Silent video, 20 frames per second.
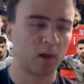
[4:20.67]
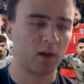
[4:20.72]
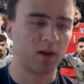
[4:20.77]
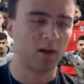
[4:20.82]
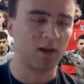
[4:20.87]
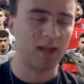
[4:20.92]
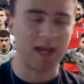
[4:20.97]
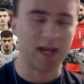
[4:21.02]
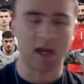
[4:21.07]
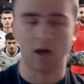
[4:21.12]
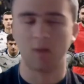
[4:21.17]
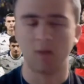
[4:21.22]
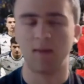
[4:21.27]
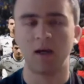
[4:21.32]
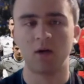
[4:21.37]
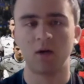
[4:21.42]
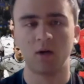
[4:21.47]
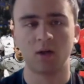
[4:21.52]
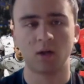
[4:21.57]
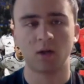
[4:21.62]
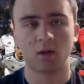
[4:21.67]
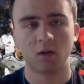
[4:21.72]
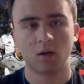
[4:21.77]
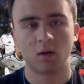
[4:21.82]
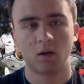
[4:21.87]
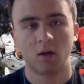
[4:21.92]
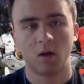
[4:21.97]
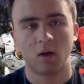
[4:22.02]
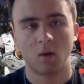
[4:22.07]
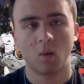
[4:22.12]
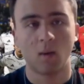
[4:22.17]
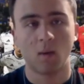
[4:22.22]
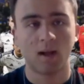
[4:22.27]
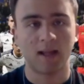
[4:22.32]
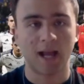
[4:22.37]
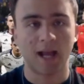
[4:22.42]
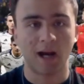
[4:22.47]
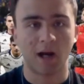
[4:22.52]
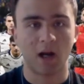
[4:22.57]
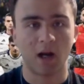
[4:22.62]
they're going to be good with
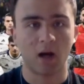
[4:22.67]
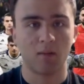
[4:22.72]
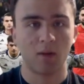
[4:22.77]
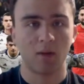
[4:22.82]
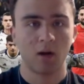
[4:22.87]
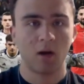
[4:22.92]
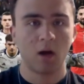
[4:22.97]
their club,